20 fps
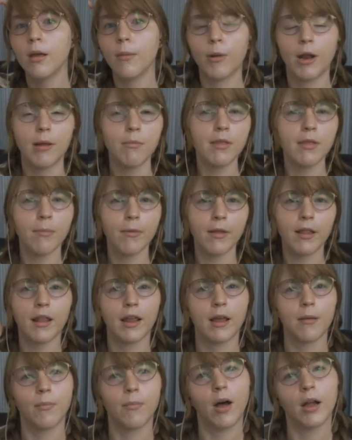But I'm typically
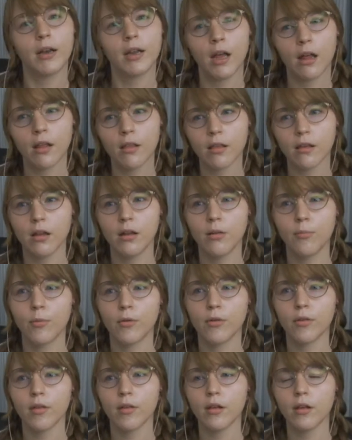like a podcast kind of
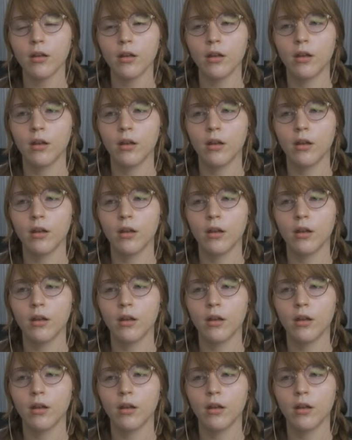person.